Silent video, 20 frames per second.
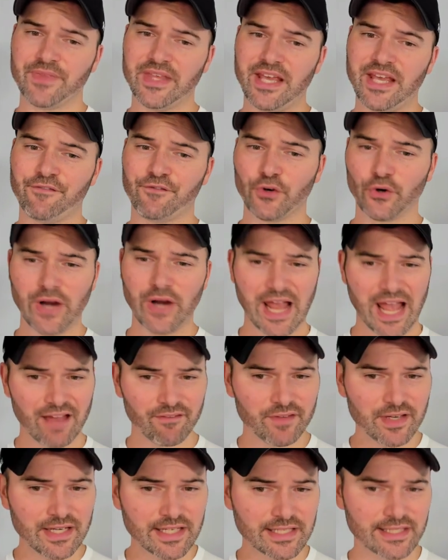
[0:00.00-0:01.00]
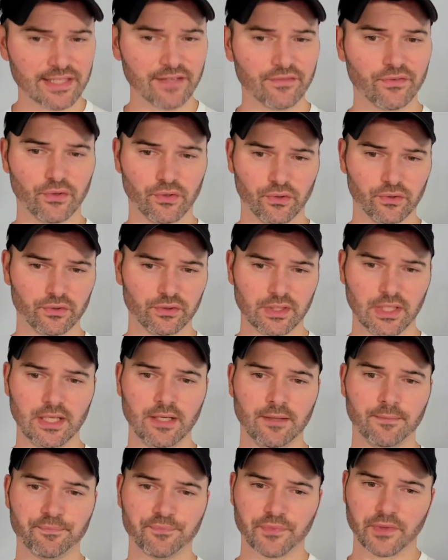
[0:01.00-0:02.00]
if you're having
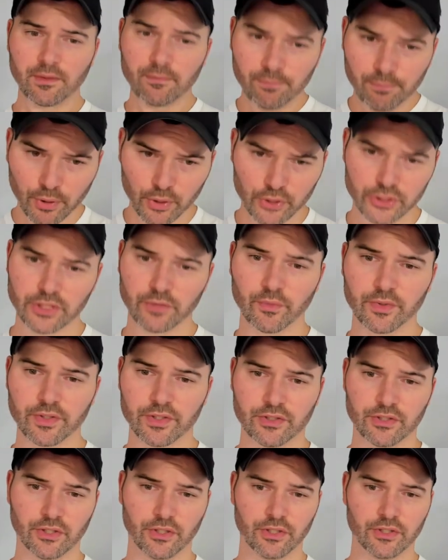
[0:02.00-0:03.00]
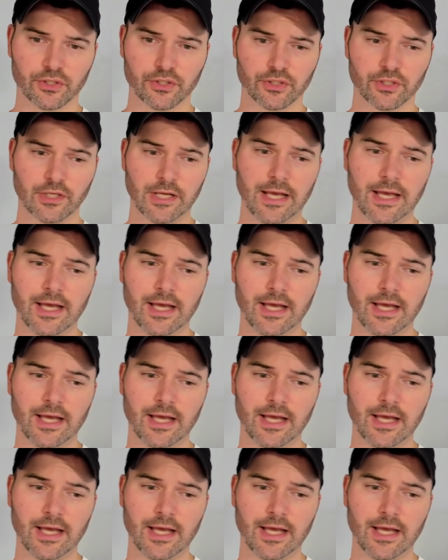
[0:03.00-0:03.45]
difficulty pushing with a tush,